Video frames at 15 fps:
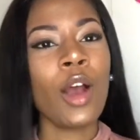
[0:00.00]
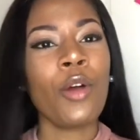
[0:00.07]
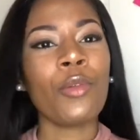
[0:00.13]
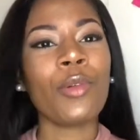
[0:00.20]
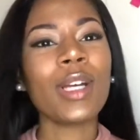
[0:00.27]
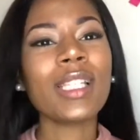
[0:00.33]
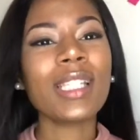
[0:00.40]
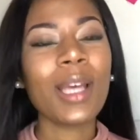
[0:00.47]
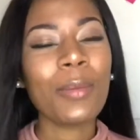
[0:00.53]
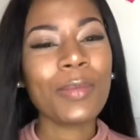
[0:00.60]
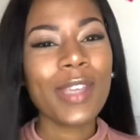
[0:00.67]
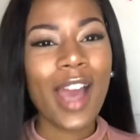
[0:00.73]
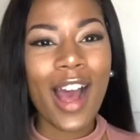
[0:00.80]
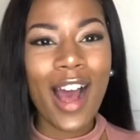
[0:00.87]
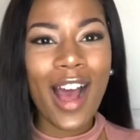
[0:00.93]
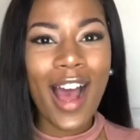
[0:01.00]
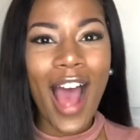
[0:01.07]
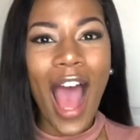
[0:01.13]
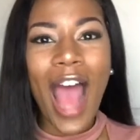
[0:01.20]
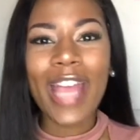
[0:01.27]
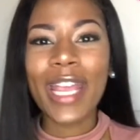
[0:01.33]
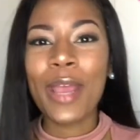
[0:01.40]
What's up,
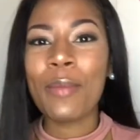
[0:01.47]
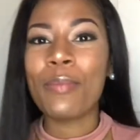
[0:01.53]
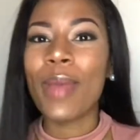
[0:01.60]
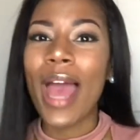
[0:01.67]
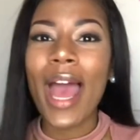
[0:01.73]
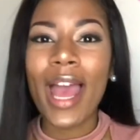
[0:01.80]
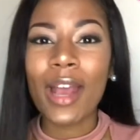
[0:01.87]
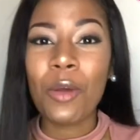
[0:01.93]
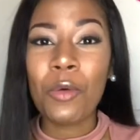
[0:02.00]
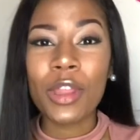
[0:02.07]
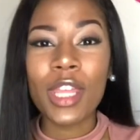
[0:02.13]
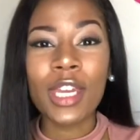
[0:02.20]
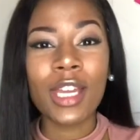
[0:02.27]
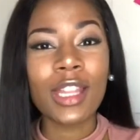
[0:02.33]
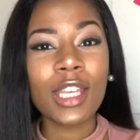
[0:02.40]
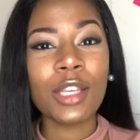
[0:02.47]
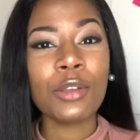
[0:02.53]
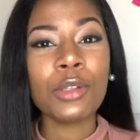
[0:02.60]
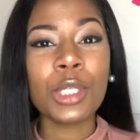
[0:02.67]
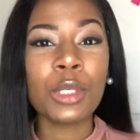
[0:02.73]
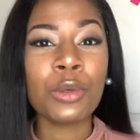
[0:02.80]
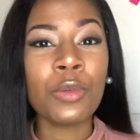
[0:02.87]
y'all? I am back with another
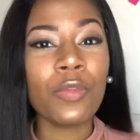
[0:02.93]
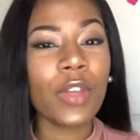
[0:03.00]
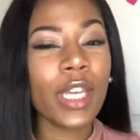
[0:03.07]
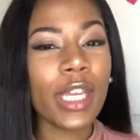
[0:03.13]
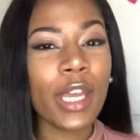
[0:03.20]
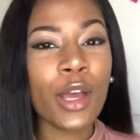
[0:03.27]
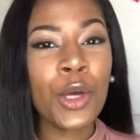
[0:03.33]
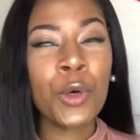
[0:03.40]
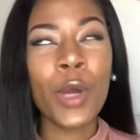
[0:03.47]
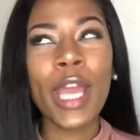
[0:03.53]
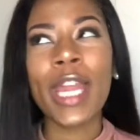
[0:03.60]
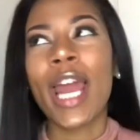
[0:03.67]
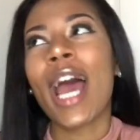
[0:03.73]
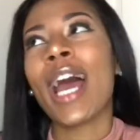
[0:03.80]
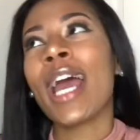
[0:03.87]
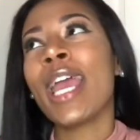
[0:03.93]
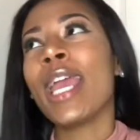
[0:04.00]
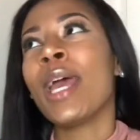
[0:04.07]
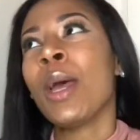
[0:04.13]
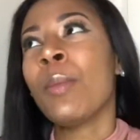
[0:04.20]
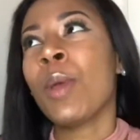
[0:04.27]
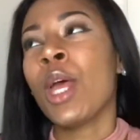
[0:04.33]
YouTube video, and I
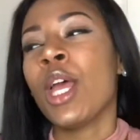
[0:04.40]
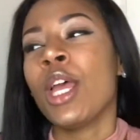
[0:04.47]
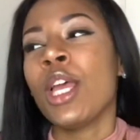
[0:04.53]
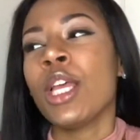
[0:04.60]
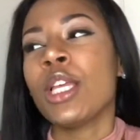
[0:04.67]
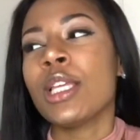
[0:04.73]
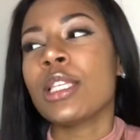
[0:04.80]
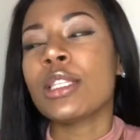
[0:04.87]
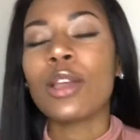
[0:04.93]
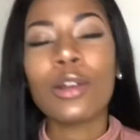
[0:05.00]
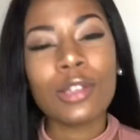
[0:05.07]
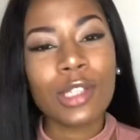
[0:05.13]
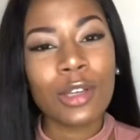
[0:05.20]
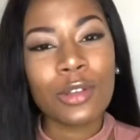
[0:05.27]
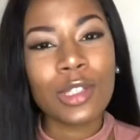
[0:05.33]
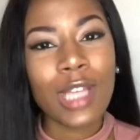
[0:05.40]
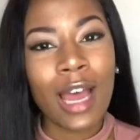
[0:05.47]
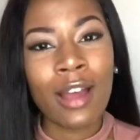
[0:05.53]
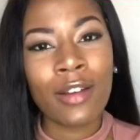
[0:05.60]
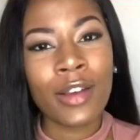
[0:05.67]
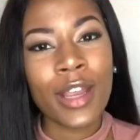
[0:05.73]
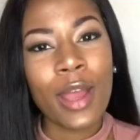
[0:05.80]
am so
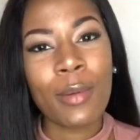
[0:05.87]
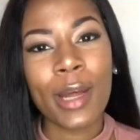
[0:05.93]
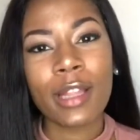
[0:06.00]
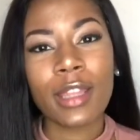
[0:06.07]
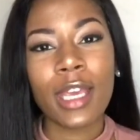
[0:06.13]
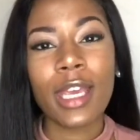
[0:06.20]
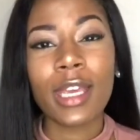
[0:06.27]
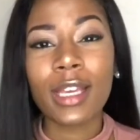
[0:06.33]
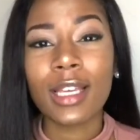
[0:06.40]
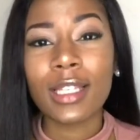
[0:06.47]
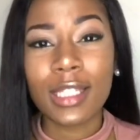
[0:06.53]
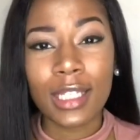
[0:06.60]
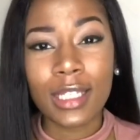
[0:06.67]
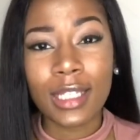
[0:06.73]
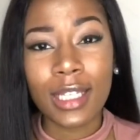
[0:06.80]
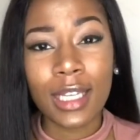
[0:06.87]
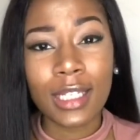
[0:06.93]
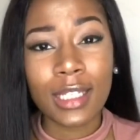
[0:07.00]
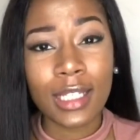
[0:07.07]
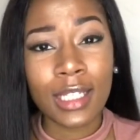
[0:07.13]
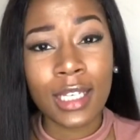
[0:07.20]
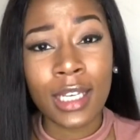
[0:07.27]
sorry about the
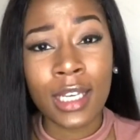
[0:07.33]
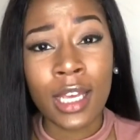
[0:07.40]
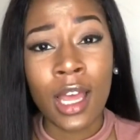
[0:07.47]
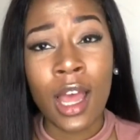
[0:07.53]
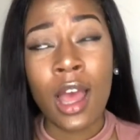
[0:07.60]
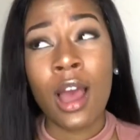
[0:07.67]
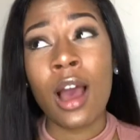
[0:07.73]
inconsistency.